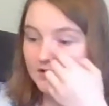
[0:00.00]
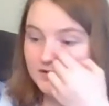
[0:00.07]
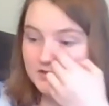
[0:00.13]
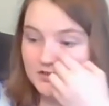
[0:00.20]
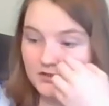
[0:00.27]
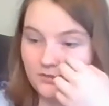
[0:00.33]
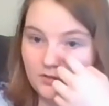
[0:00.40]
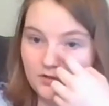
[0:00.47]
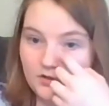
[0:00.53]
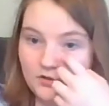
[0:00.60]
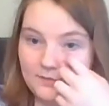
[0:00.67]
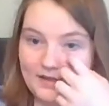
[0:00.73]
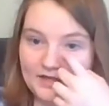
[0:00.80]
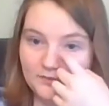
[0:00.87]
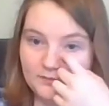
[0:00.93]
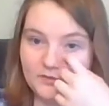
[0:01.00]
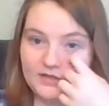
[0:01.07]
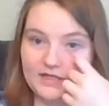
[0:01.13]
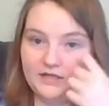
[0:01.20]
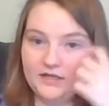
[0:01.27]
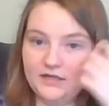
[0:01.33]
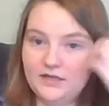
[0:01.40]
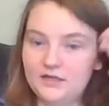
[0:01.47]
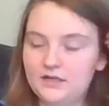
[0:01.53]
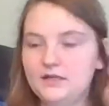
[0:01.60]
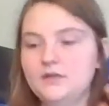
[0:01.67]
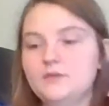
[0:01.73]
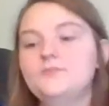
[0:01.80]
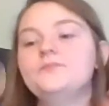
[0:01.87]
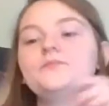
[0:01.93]
So we'll go back, we'll get our
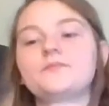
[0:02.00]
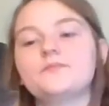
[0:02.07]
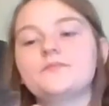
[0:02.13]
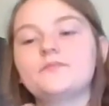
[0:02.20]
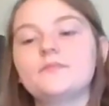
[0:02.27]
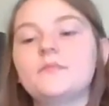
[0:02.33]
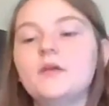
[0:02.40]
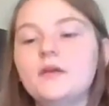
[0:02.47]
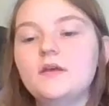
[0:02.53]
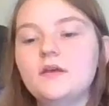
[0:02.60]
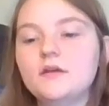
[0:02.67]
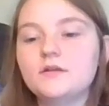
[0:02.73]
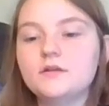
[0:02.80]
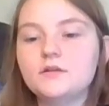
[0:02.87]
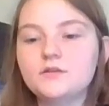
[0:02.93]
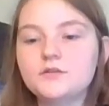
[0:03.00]
little